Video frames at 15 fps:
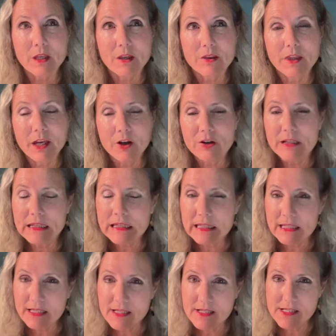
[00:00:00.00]
there
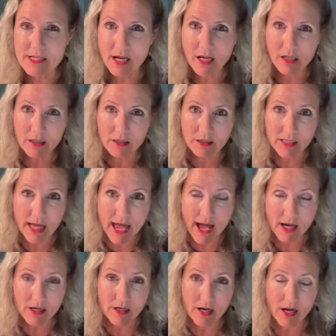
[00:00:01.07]
is a
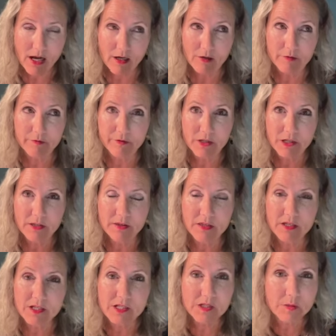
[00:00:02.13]
lack of
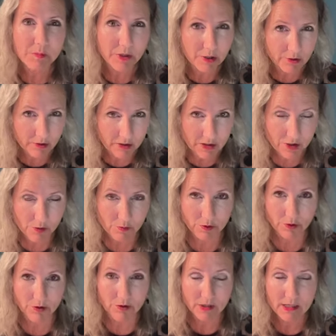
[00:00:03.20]
the
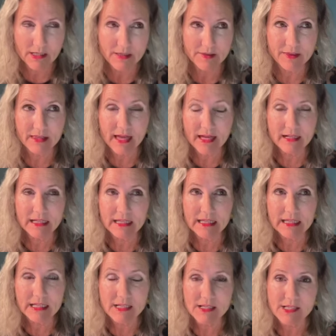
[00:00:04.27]
spiritual that
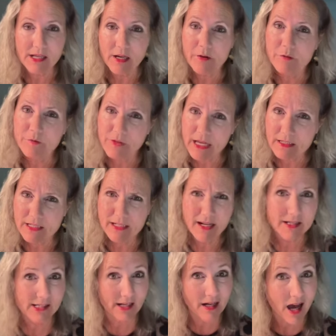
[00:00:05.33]
is affecting
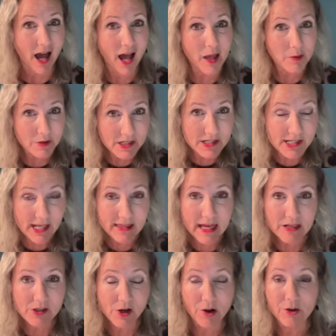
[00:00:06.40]
us. And I would say
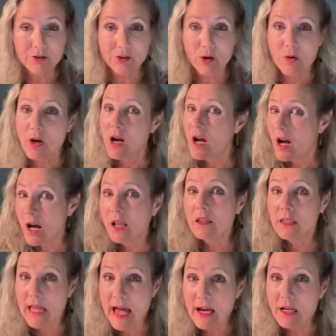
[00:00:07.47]
that's also a
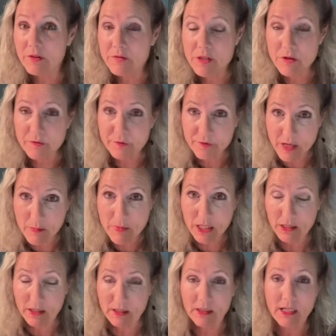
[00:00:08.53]
lack of the
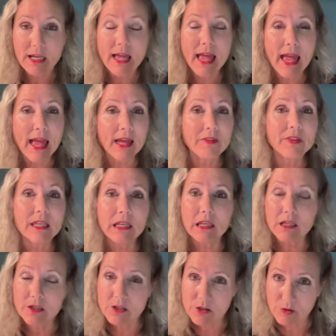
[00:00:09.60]
feminine and the
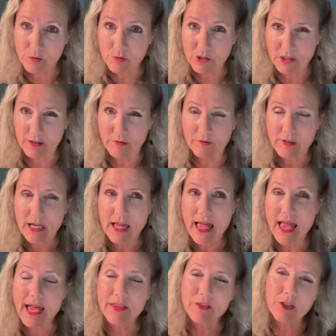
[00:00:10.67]
intuitive
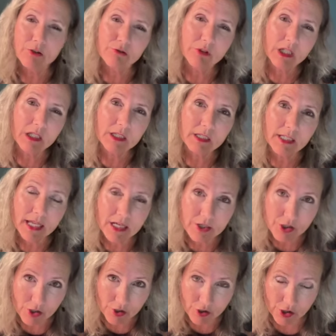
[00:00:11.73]
and the
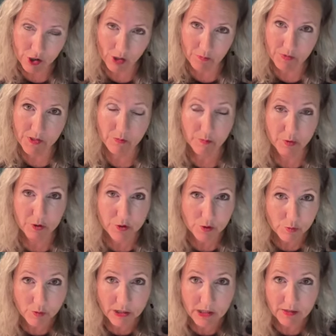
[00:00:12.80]
relationships
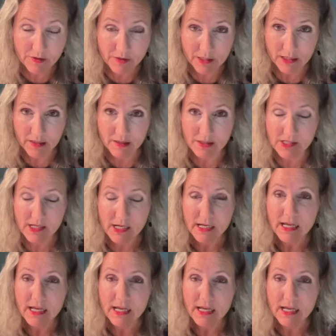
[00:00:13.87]
between things.